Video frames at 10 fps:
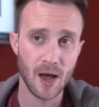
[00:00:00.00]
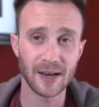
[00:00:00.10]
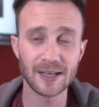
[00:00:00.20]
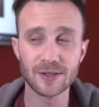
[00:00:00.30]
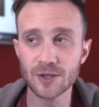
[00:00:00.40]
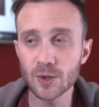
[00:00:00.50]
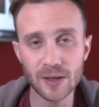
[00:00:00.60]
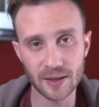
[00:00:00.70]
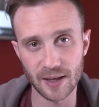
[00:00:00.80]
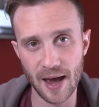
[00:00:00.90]
And in
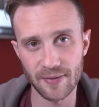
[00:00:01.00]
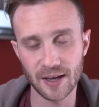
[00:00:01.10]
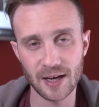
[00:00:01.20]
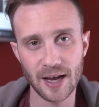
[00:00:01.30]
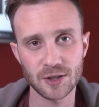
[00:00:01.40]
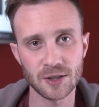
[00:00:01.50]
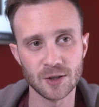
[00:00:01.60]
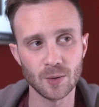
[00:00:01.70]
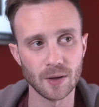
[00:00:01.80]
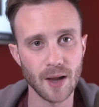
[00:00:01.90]
doing that, they can actually
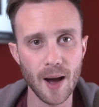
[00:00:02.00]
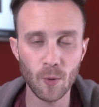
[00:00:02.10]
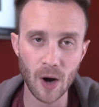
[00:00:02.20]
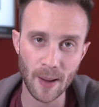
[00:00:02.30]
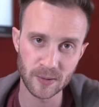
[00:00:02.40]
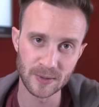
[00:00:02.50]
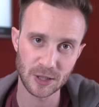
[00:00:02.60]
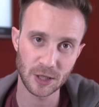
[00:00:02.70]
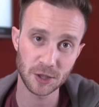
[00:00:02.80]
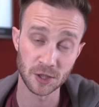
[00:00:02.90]
do a lot more
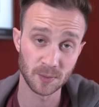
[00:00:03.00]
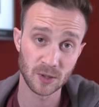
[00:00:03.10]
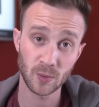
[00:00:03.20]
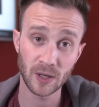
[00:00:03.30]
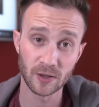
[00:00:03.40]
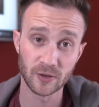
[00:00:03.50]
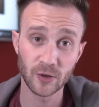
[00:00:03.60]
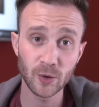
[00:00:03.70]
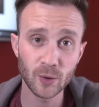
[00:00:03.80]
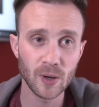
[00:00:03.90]
optimizations between the
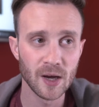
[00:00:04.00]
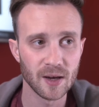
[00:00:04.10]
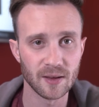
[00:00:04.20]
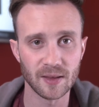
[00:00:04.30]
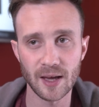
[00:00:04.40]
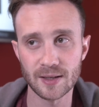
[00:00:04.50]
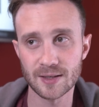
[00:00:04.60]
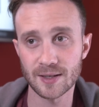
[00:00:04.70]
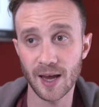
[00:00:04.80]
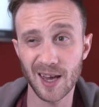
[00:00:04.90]
two than,
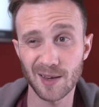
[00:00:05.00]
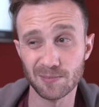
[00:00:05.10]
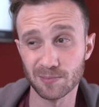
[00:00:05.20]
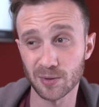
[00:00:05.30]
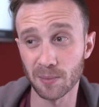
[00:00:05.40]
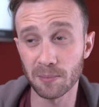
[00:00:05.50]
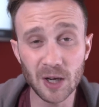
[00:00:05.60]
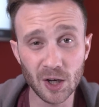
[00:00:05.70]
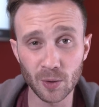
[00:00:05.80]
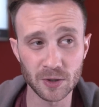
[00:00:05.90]
say,
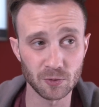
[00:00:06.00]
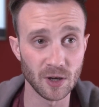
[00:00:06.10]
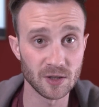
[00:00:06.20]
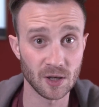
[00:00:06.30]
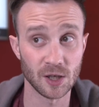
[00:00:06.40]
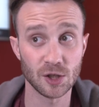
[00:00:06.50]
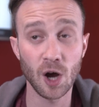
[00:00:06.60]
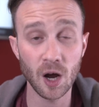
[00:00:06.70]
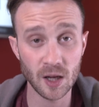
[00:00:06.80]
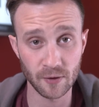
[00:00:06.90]
Premiere, which runs on a
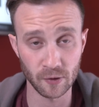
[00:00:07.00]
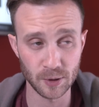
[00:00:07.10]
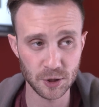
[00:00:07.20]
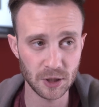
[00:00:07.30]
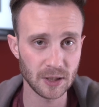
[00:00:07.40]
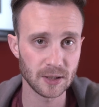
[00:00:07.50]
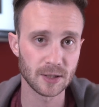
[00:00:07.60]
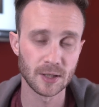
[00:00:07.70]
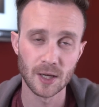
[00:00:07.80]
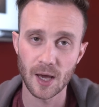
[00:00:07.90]
ton of different
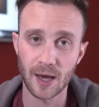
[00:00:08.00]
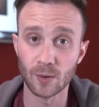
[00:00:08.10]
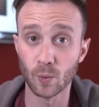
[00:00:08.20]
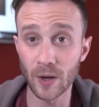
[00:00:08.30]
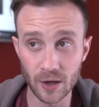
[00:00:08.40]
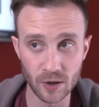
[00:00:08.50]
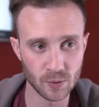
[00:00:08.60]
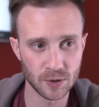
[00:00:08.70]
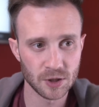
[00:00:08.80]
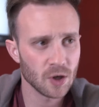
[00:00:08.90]
machines, and
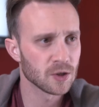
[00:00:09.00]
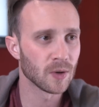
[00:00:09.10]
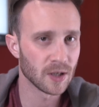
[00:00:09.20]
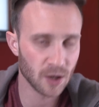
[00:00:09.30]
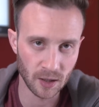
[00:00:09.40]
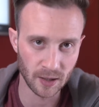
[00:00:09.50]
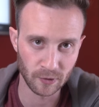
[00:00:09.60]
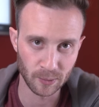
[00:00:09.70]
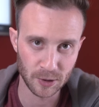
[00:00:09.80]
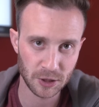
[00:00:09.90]
Windows, which is also on a ton of
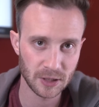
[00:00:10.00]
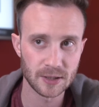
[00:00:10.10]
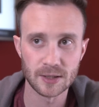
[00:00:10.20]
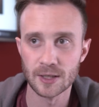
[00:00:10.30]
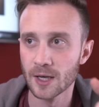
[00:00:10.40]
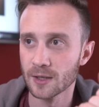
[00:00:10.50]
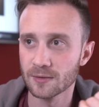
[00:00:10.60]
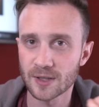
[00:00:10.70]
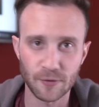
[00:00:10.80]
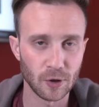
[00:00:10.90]
different machines,
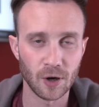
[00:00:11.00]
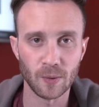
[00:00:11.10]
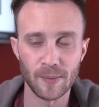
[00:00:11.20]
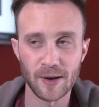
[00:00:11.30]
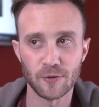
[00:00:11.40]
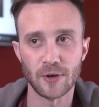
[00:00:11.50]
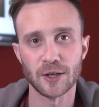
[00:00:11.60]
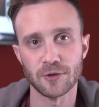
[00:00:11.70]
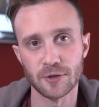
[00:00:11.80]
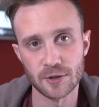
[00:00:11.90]
different hardware
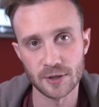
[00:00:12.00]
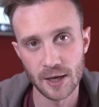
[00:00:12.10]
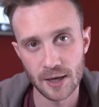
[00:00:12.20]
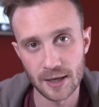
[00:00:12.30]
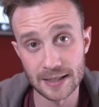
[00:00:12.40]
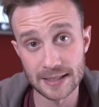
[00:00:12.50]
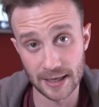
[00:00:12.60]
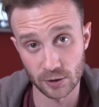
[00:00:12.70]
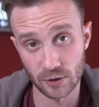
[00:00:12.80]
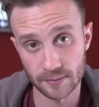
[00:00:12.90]
manufacturers,
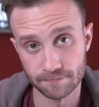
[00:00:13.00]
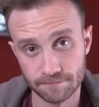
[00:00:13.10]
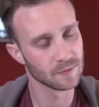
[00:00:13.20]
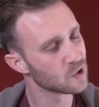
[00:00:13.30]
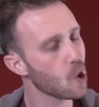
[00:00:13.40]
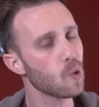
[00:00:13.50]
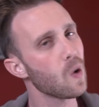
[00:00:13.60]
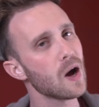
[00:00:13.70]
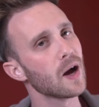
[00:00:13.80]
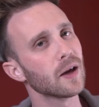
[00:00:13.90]
etc. So
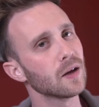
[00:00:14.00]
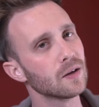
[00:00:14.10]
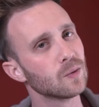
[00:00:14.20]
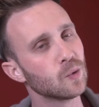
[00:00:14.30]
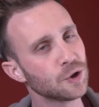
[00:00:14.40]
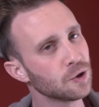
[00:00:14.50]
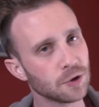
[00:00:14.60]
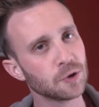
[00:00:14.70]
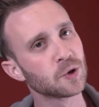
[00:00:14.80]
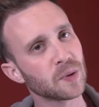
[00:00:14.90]
why would you
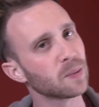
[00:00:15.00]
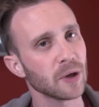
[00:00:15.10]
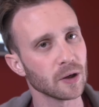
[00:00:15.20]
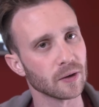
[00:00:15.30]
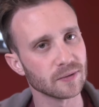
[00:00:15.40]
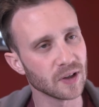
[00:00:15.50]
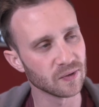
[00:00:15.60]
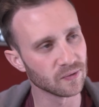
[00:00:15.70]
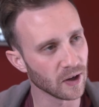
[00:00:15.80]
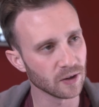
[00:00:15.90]
use Premiere
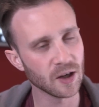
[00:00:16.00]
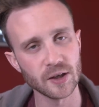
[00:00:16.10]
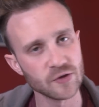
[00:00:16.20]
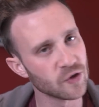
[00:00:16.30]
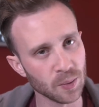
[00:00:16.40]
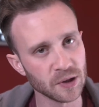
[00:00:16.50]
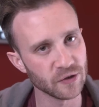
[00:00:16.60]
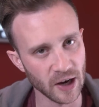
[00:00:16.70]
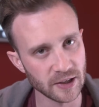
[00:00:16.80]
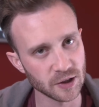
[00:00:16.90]
if Final Cut is so much
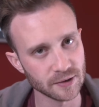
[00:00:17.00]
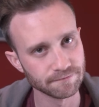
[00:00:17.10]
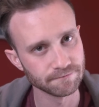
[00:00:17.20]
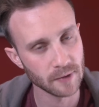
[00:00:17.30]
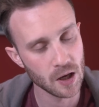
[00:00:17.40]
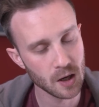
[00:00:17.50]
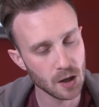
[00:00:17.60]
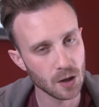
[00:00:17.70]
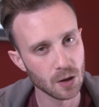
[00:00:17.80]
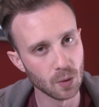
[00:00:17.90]
faster?
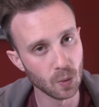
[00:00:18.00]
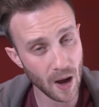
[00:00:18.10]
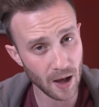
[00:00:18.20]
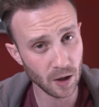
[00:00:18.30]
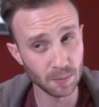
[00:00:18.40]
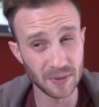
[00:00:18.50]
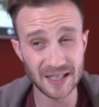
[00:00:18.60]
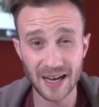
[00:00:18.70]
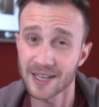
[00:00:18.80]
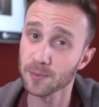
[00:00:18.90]
Well,
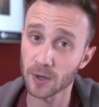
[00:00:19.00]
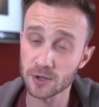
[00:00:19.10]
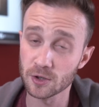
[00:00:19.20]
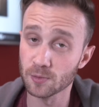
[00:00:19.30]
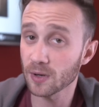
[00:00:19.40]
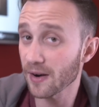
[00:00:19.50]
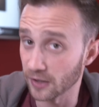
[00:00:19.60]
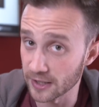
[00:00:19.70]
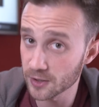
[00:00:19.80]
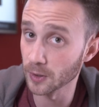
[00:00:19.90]
besides personal
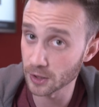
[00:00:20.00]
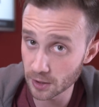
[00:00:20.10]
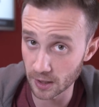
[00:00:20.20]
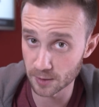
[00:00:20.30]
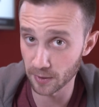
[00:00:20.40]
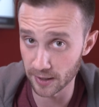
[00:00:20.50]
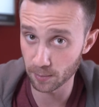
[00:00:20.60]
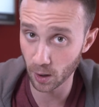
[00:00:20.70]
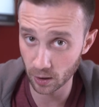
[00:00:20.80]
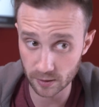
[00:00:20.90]
preference, which does play a
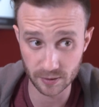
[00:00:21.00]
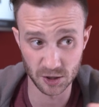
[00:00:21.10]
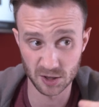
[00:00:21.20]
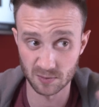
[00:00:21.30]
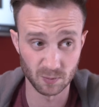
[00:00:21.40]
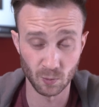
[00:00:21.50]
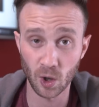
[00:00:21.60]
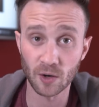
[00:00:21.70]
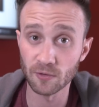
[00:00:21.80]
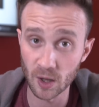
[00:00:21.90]
part in just
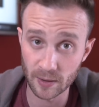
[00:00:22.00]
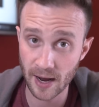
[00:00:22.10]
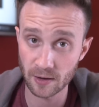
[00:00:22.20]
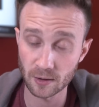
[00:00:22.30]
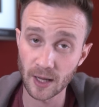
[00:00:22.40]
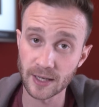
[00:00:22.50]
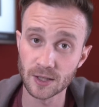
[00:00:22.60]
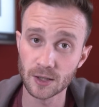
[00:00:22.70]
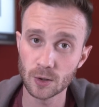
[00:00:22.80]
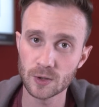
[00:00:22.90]
workflow and how you like
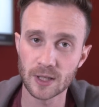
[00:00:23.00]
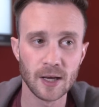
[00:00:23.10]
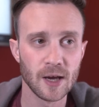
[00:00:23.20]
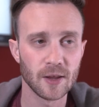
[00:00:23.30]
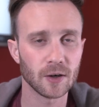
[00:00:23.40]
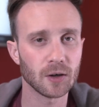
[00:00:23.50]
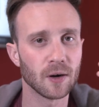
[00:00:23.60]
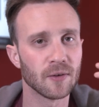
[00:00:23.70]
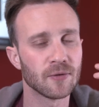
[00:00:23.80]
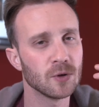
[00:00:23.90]
to use it, there
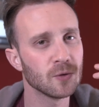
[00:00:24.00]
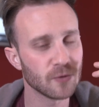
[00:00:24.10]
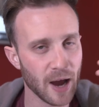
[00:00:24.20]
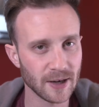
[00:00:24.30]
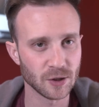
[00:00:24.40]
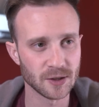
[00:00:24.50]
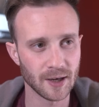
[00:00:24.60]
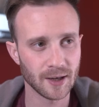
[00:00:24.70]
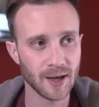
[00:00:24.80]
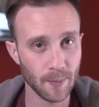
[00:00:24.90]
are a few factors
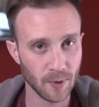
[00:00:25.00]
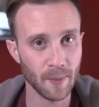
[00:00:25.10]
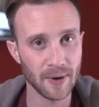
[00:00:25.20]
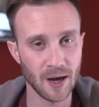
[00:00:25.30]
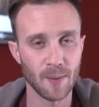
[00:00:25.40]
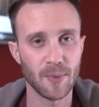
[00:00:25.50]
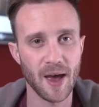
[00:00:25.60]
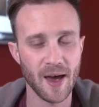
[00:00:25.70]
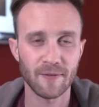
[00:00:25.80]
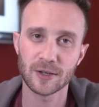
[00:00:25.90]
that kept coming up
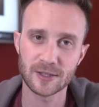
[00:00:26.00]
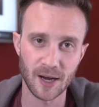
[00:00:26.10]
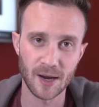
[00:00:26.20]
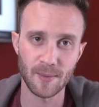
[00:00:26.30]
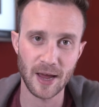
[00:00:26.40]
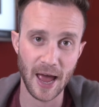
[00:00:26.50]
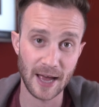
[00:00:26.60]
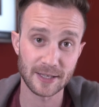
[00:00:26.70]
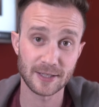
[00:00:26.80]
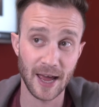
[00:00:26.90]
every time I
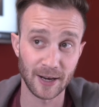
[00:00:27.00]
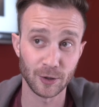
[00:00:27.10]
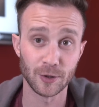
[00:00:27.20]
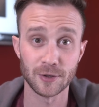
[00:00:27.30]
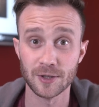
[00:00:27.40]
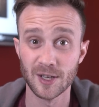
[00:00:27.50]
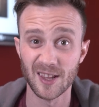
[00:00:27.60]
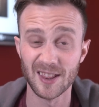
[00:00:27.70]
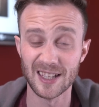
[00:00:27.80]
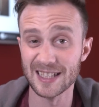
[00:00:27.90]
asked editors
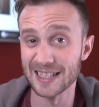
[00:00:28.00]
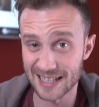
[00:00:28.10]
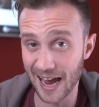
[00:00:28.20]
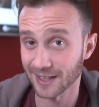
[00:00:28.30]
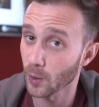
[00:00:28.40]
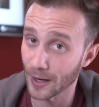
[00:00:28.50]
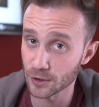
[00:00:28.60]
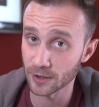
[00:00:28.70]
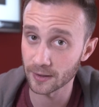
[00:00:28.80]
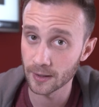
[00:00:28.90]
this exact
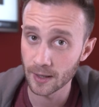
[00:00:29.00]
question.